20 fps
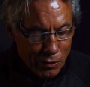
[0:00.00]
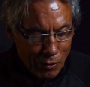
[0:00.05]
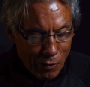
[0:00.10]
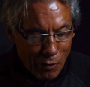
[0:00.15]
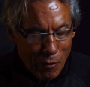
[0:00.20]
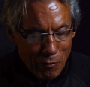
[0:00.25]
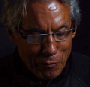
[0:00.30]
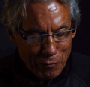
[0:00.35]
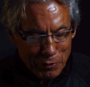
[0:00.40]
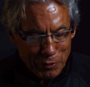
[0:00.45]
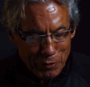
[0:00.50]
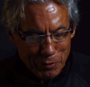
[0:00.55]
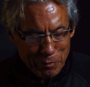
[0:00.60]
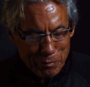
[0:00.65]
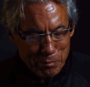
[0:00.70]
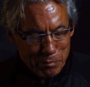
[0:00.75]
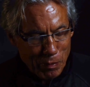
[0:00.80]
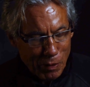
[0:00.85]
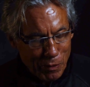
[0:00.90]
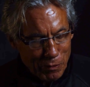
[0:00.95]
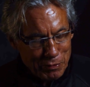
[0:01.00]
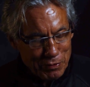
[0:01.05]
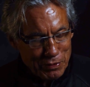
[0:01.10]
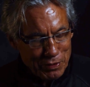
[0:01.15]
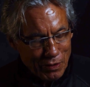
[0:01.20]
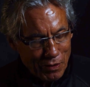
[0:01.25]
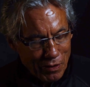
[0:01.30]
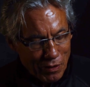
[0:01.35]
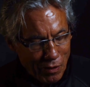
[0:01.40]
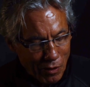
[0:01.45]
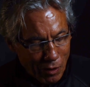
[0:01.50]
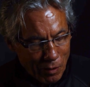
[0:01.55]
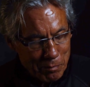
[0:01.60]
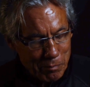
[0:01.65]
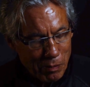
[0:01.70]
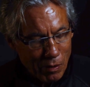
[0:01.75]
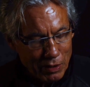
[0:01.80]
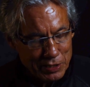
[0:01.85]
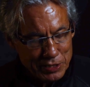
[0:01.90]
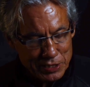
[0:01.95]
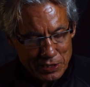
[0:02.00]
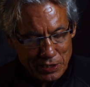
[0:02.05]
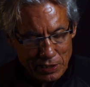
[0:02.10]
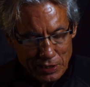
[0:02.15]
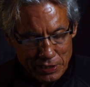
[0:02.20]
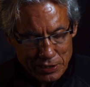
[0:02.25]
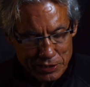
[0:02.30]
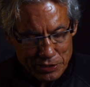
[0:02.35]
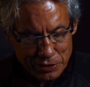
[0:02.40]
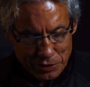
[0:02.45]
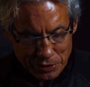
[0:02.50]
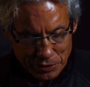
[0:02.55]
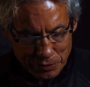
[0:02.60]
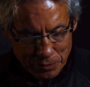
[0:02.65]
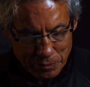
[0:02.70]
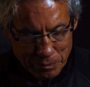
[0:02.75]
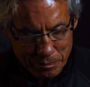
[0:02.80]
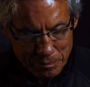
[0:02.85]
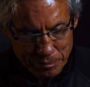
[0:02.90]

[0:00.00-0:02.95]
although both are partially true.